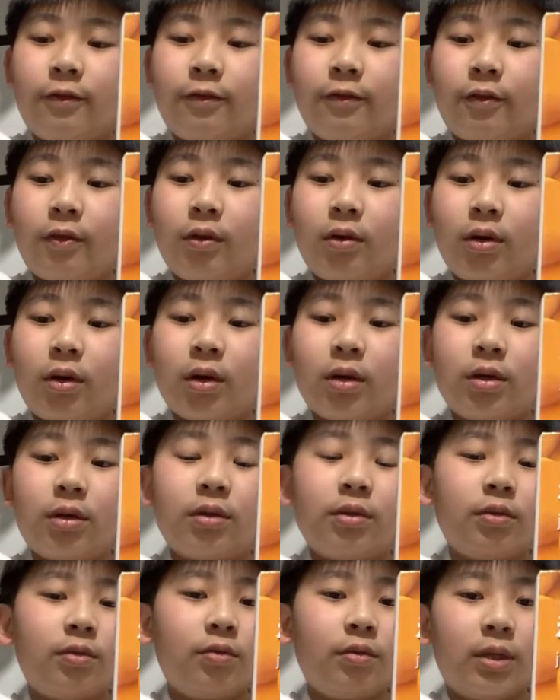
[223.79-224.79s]

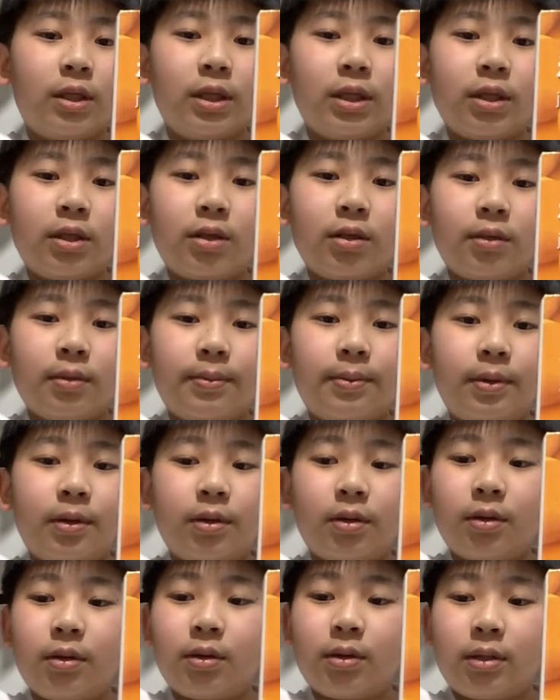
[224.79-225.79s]
Fourth, we need to
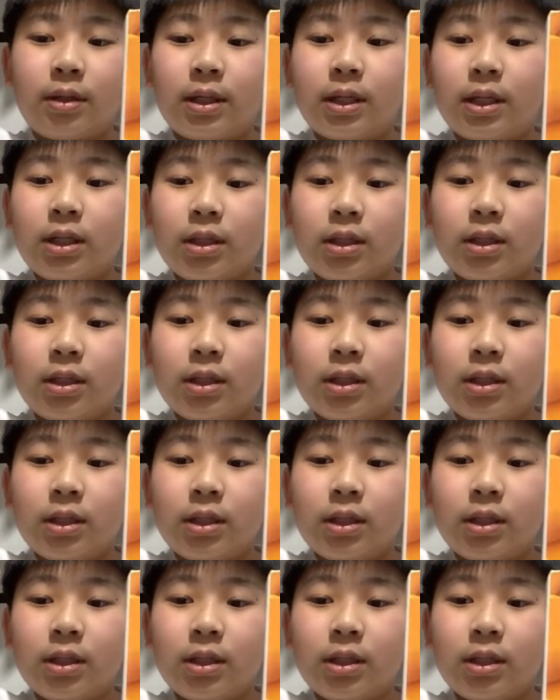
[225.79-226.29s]
pour